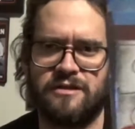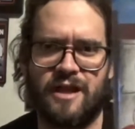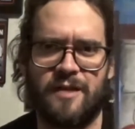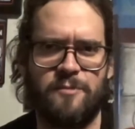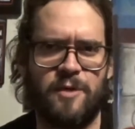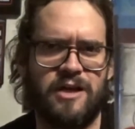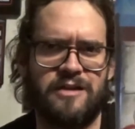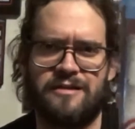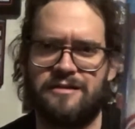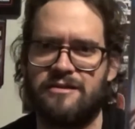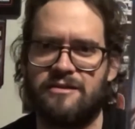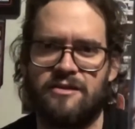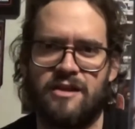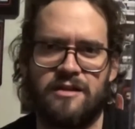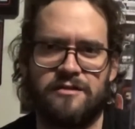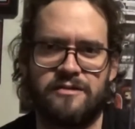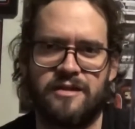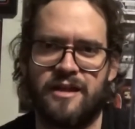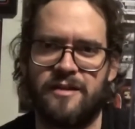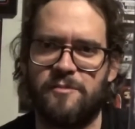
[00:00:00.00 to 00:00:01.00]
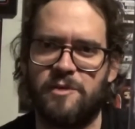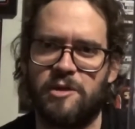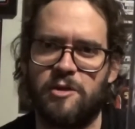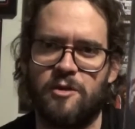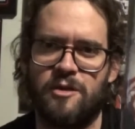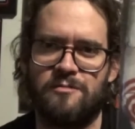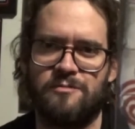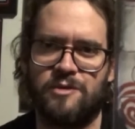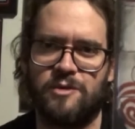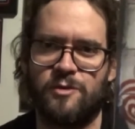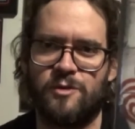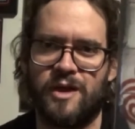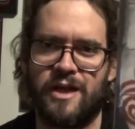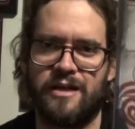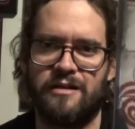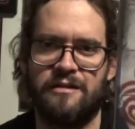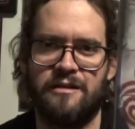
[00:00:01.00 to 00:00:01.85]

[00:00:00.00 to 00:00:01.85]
I bought this a long time ago on Blu-ray